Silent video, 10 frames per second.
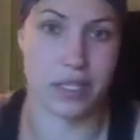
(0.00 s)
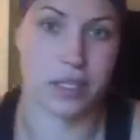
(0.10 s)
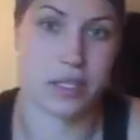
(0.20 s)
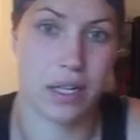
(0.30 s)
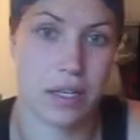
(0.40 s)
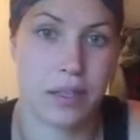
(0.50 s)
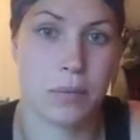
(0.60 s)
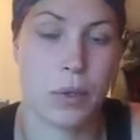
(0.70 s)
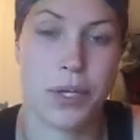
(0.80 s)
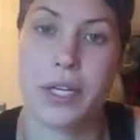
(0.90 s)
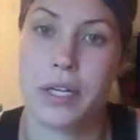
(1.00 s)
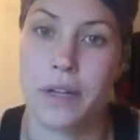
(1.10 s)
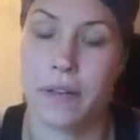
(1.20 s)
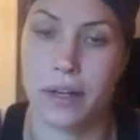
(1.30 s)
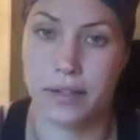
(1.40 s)
and 10 o'clock in the morning,
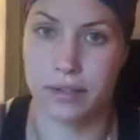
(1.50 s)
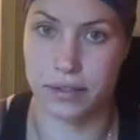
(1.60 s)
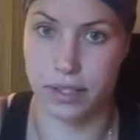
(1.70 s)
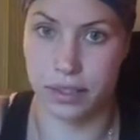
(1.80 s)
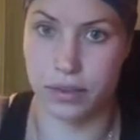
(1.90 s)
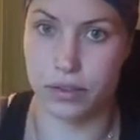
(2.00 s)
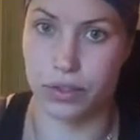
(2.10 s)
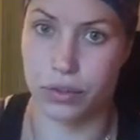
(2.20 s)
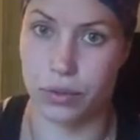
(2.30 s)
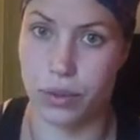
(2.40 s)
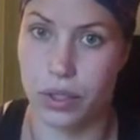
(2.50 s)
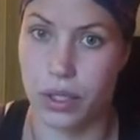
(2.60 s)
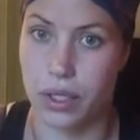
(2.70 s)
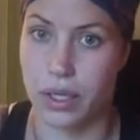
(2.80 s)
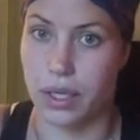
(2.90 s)
and then I still take the 2
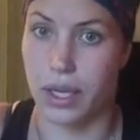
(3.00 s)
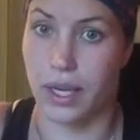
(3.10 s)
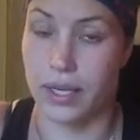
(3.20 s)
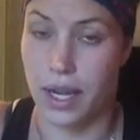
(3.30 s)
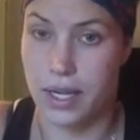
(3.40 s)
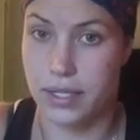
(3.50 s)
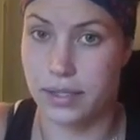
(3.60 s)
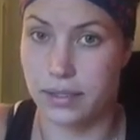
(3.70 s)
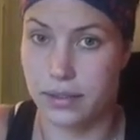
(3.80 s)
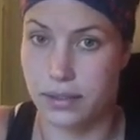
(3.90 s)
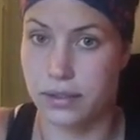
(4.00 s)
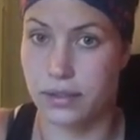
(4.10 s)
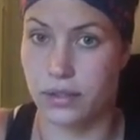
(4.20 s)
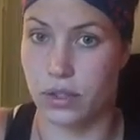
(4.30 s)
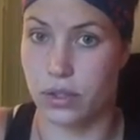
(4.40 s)
at night,
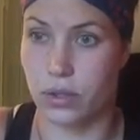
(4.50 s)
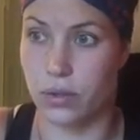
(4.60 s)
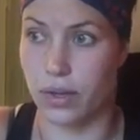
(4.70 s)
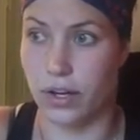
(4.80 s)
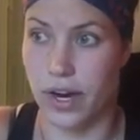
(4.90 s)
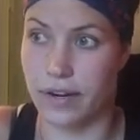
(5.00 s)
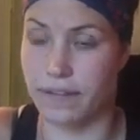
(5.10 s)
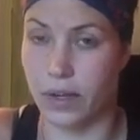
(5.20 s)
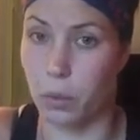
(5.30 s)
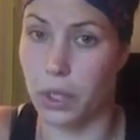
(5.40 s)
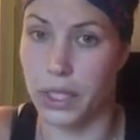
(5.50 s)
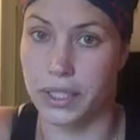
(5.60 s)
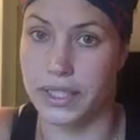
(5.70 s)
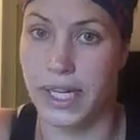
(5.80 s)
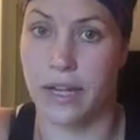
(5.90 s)
so they're kind of like
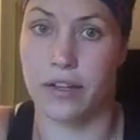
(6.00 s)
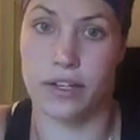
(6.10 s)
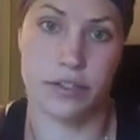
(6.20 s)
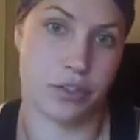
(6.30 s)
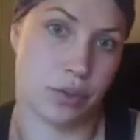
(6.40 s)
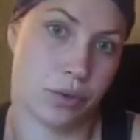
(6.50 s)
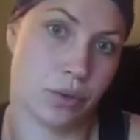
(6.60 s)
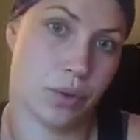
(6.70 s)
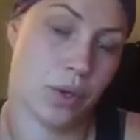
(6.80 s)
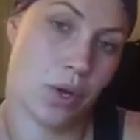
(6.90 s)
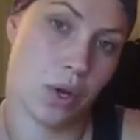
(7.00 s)
working together to